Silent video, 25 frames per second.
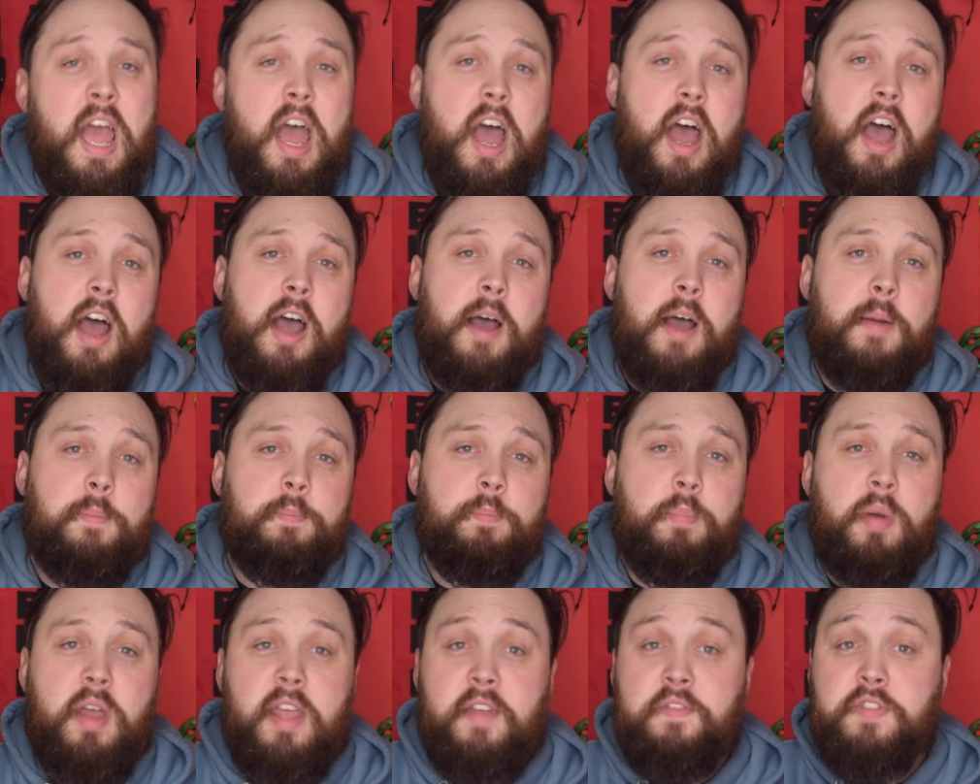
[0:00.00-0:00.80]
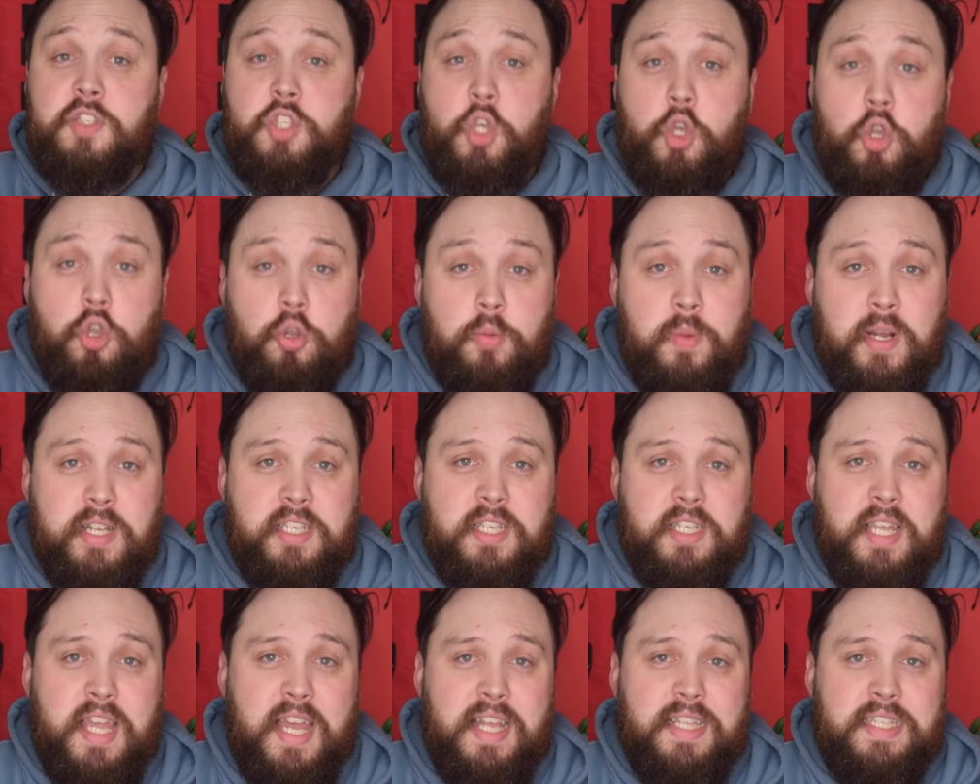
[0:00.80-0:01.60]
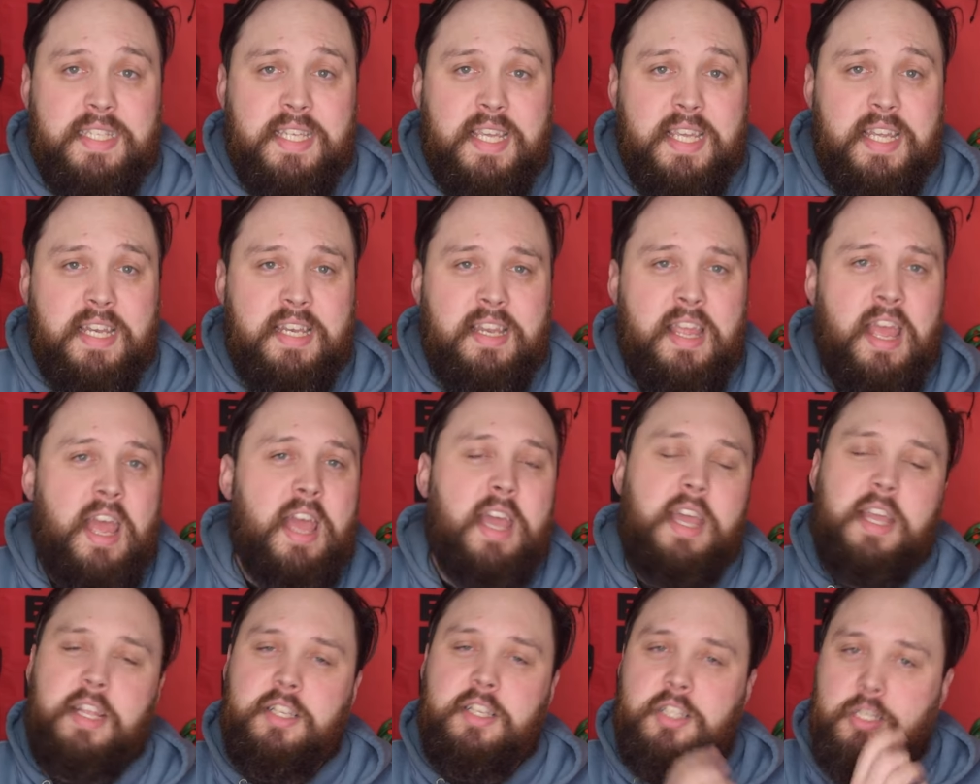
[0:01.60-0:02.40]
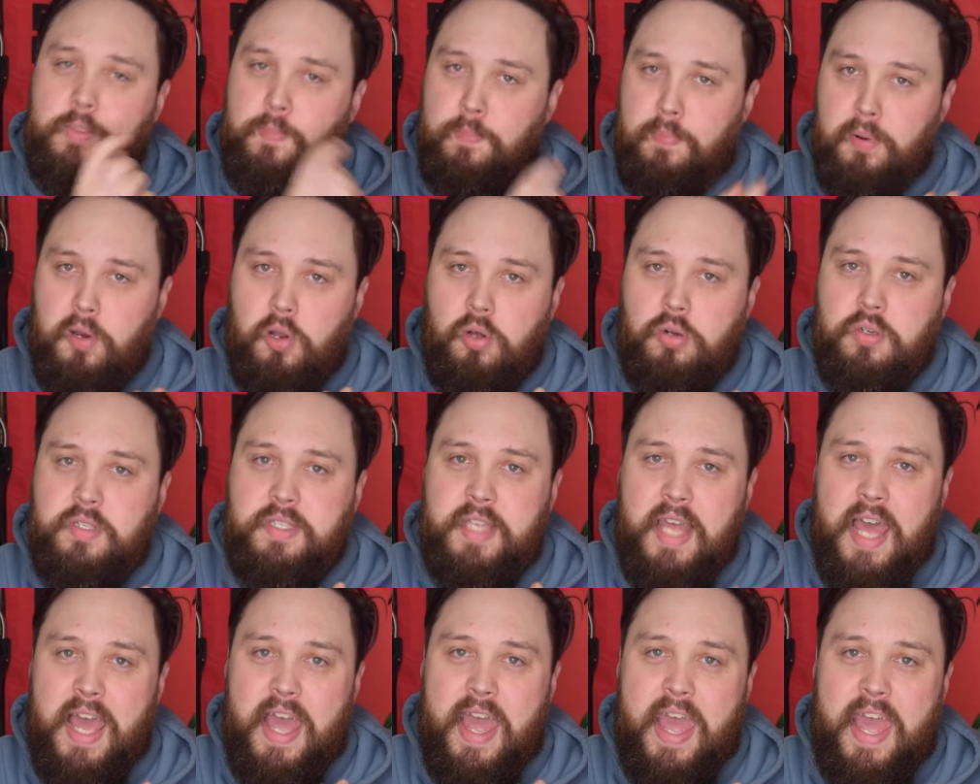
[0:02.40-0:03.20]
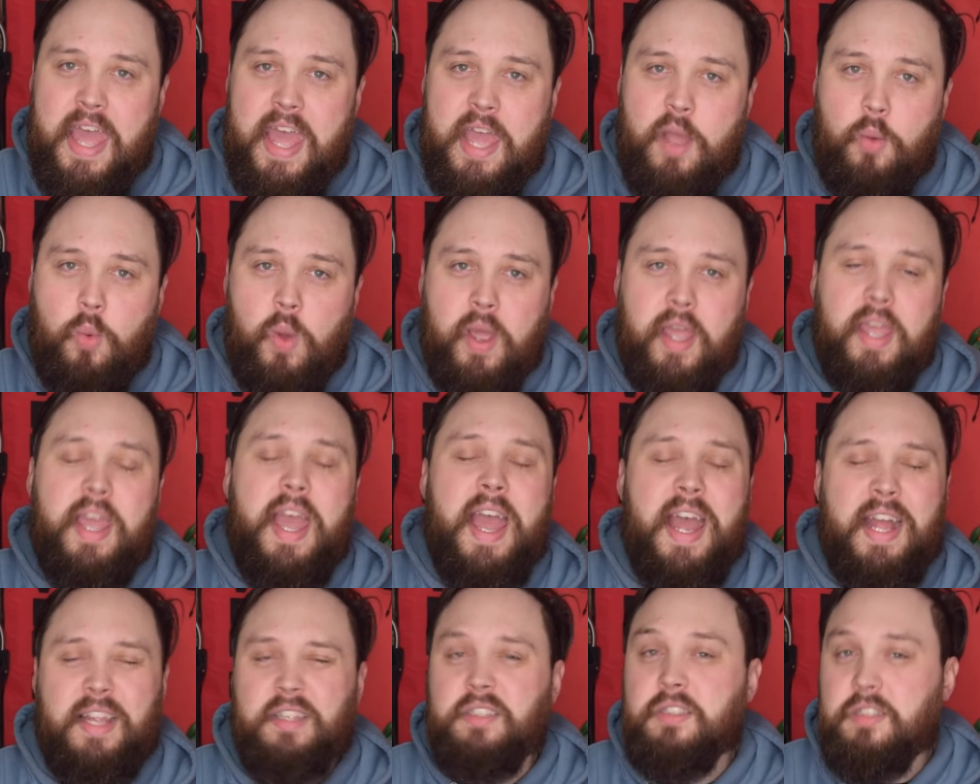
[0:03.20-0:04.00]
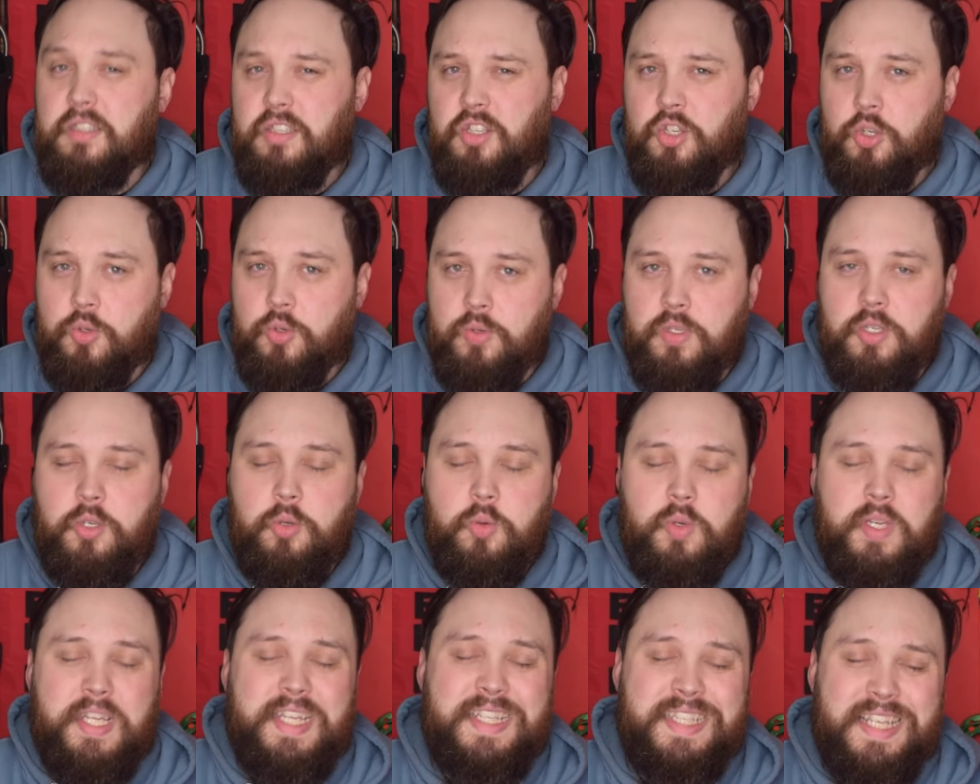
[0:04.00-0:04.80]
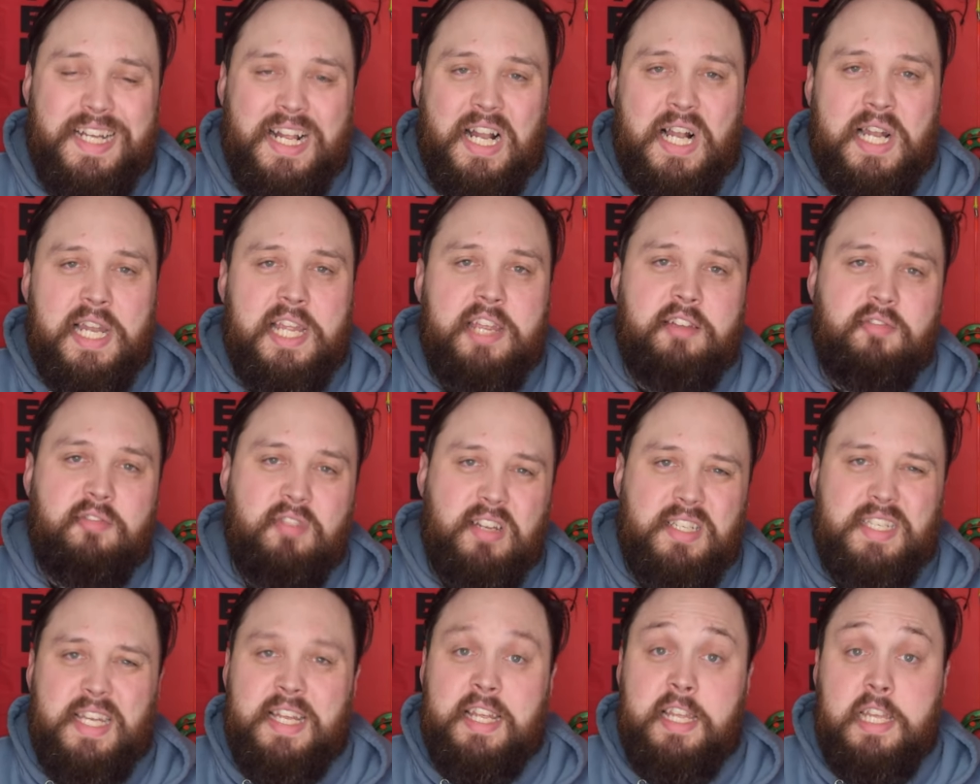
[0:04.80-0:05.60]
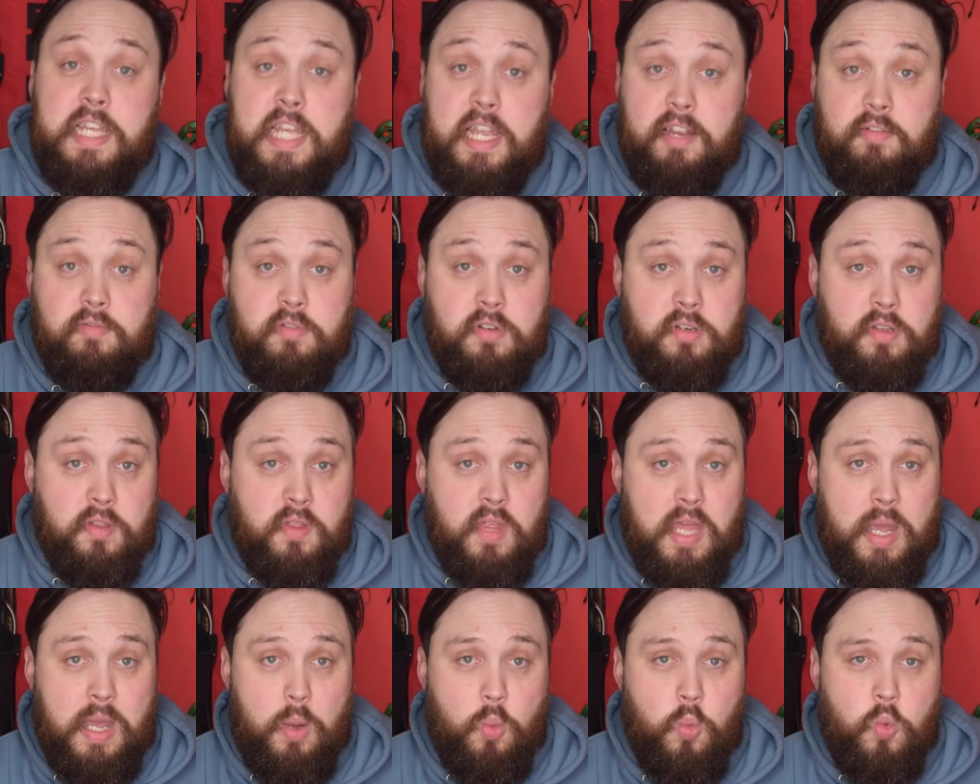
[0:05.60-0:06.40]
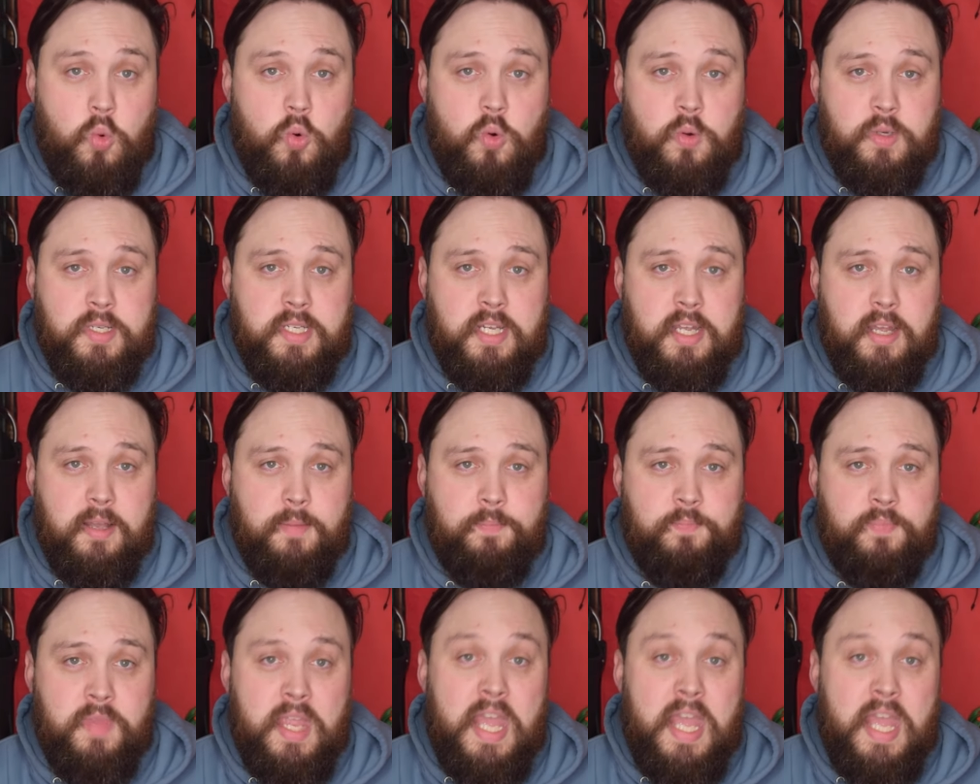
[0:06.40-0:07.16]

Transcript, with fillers: but if too much gets in, it just blocks that airway and you do need to clear it and get rid of that water.